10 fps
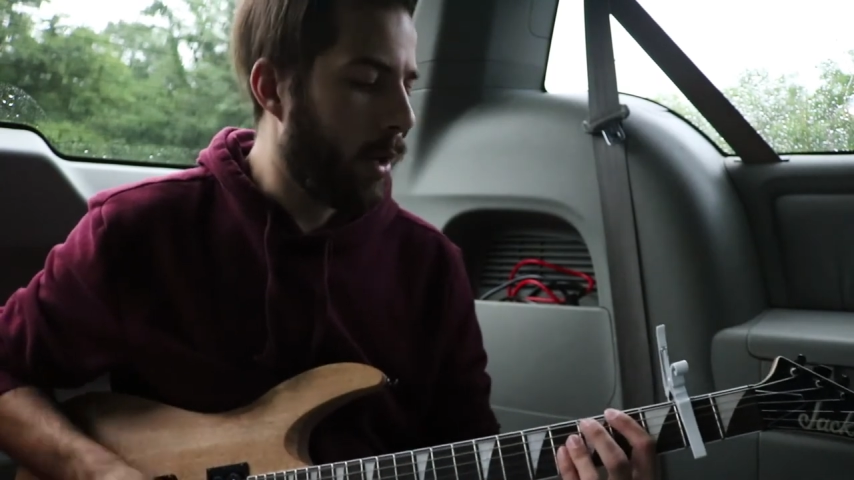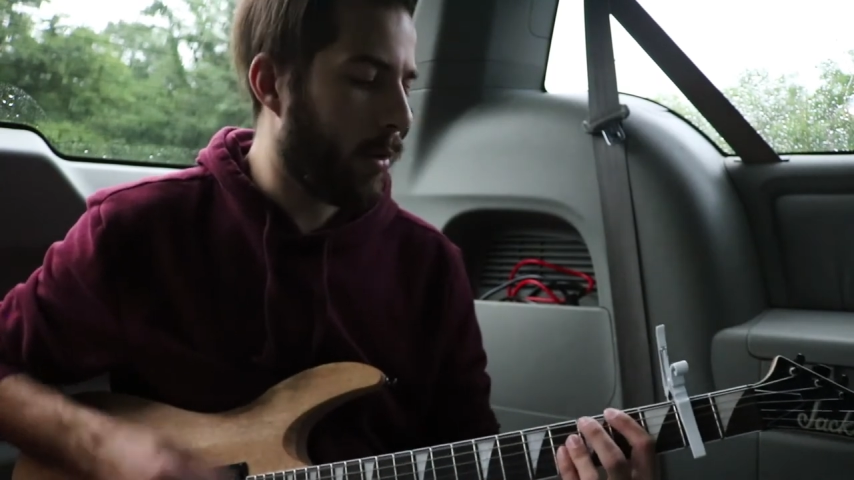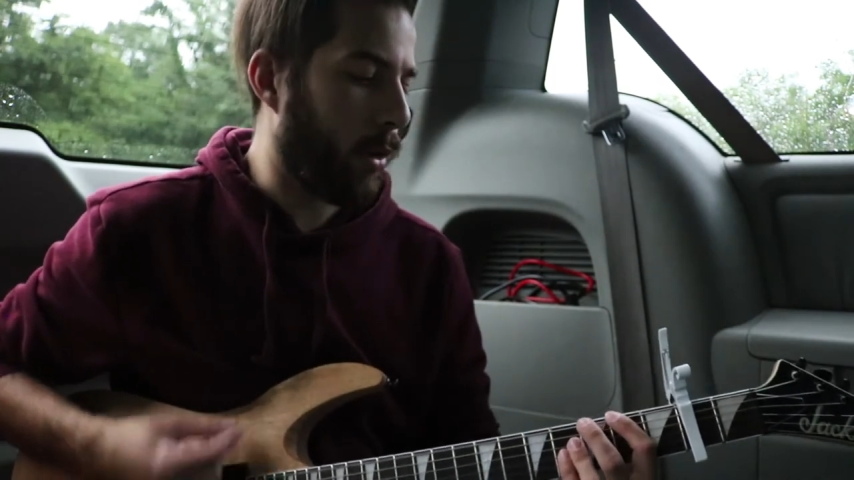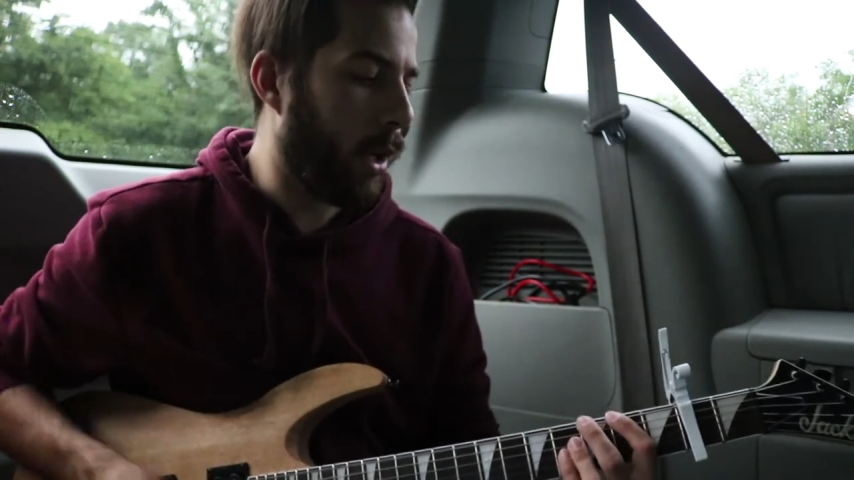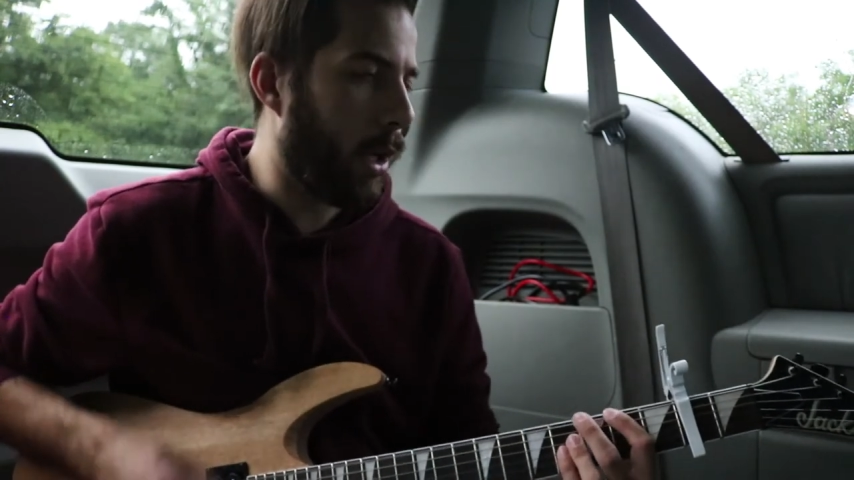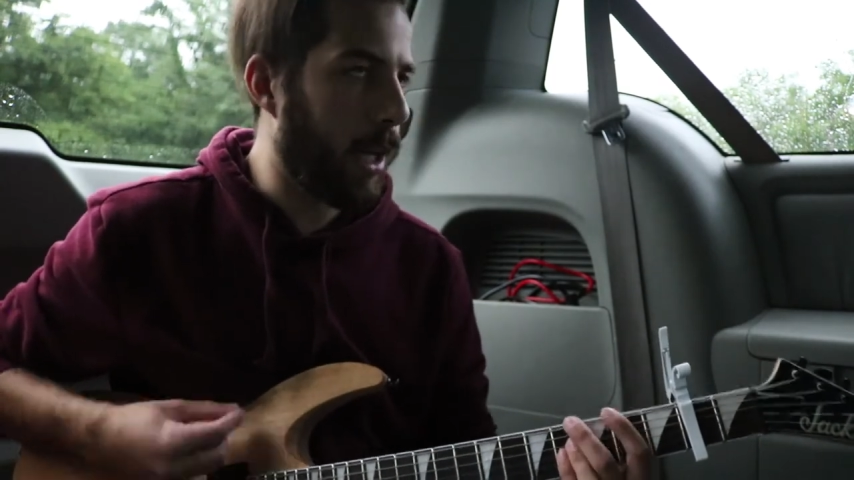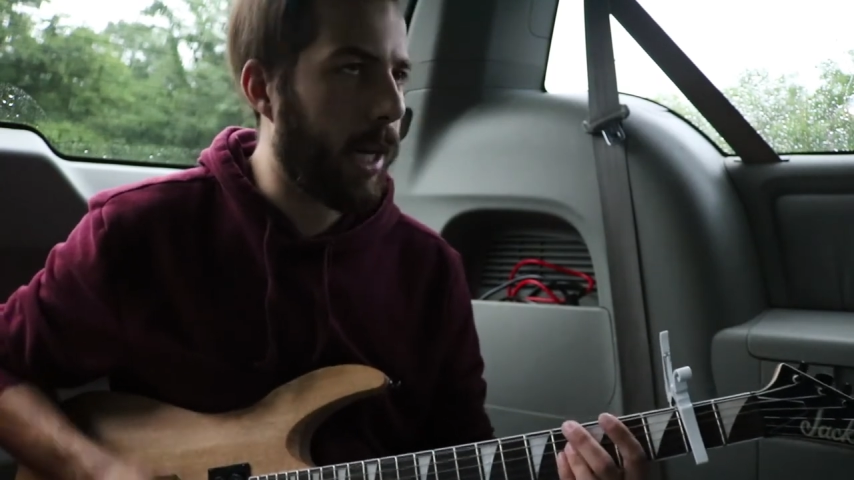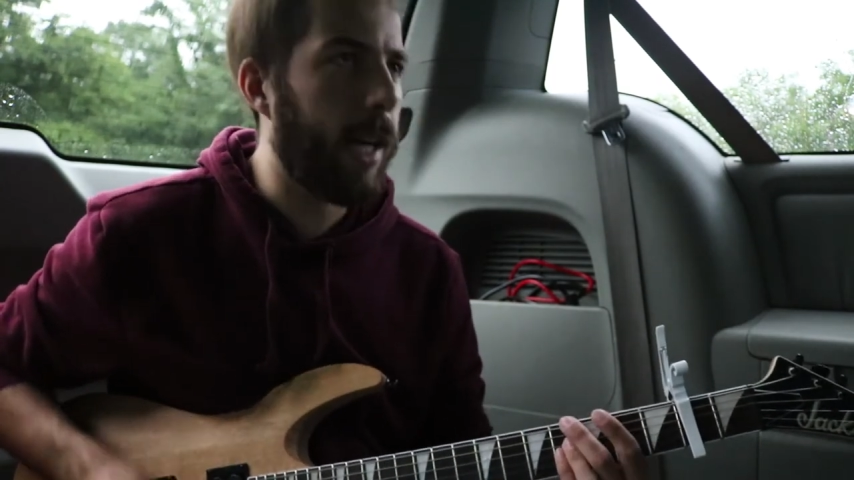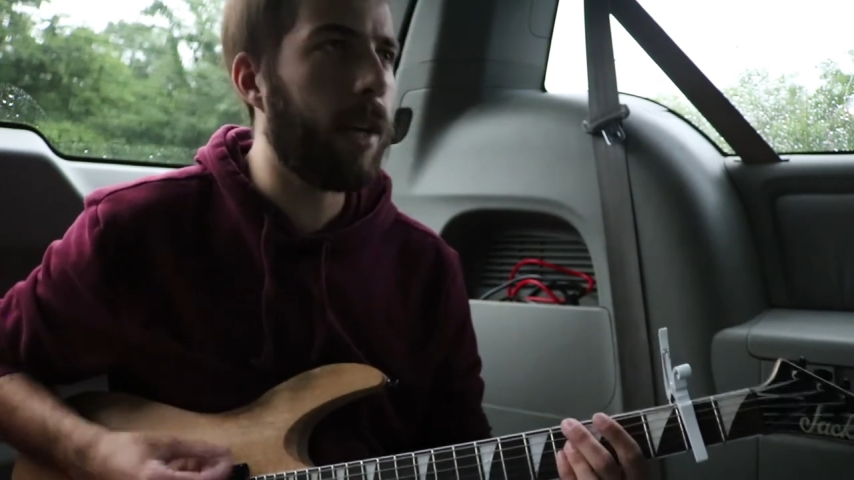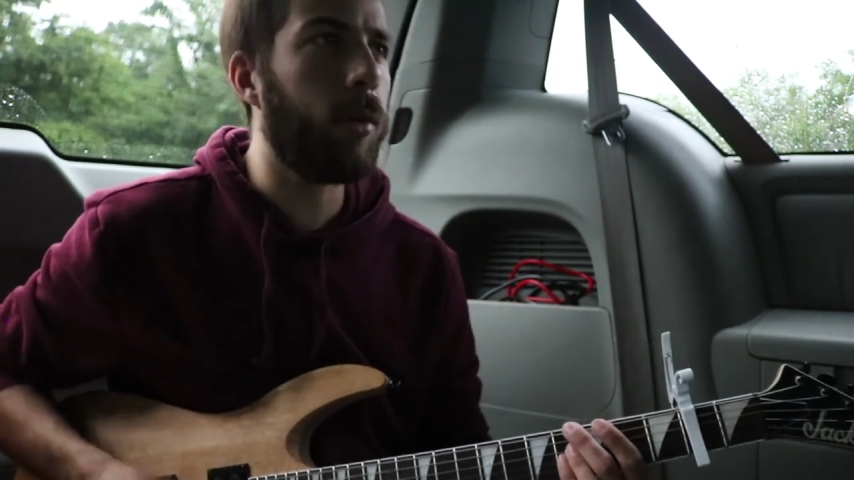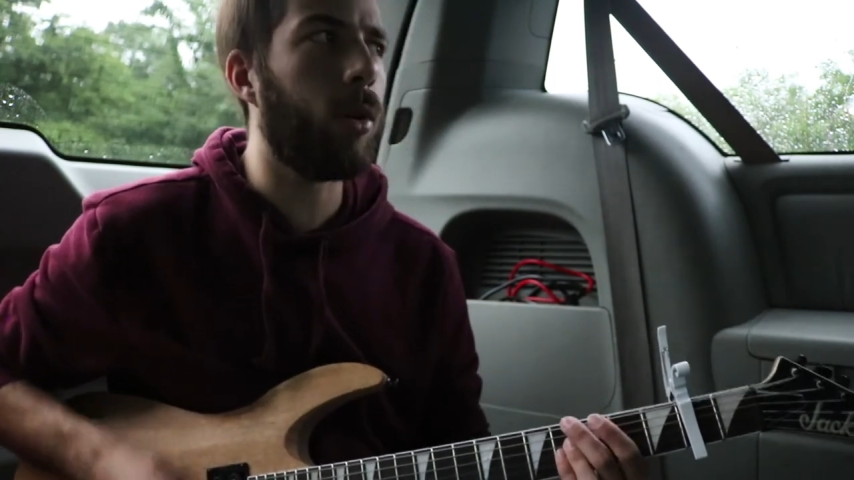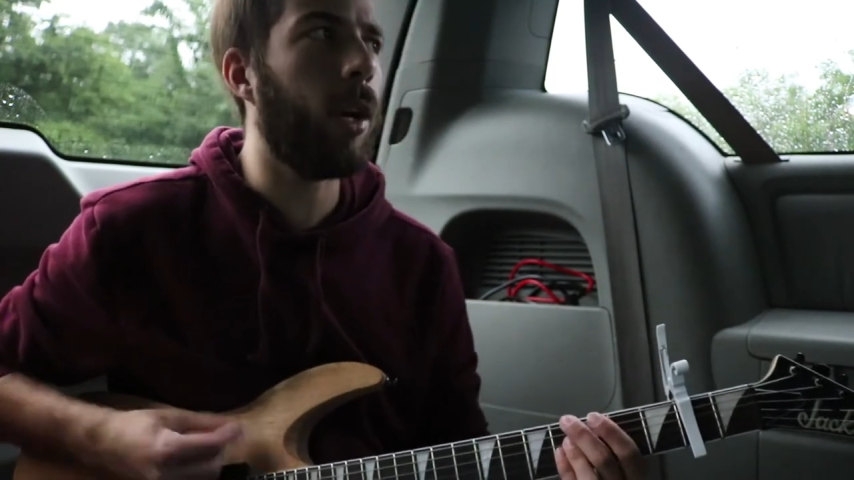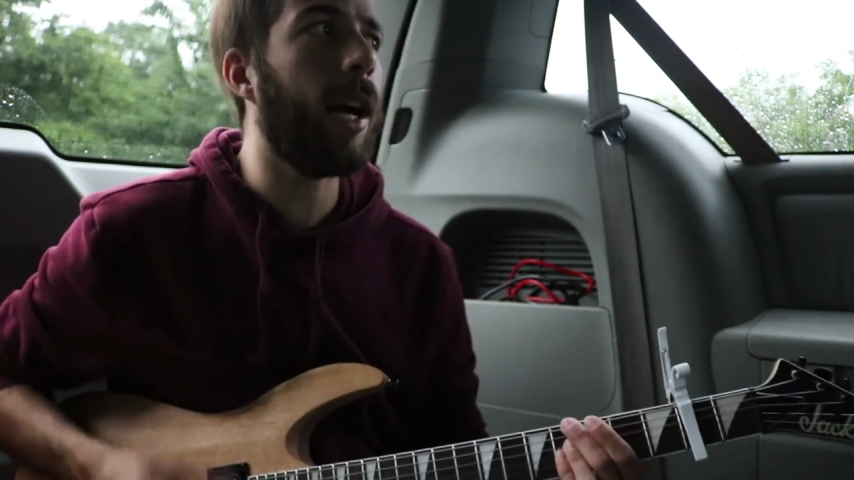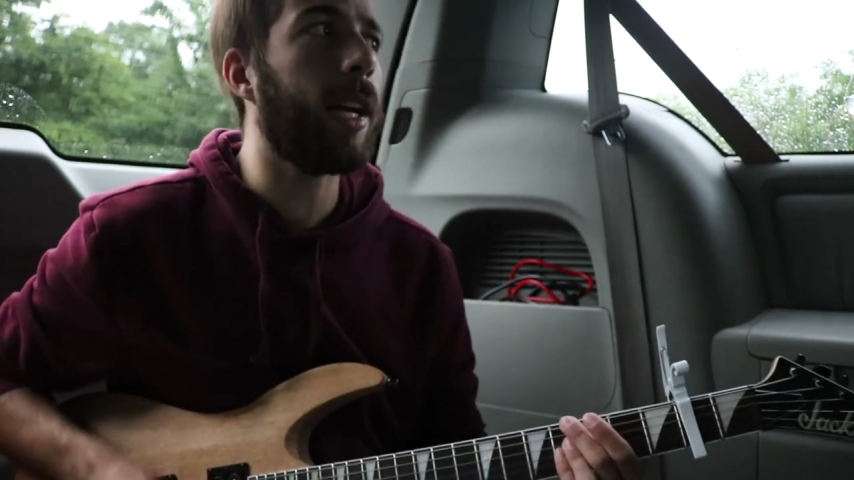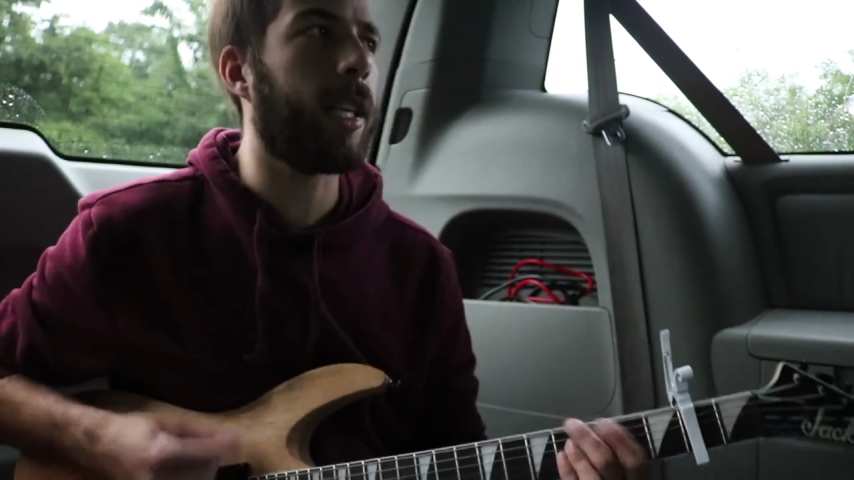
So I'll hide where I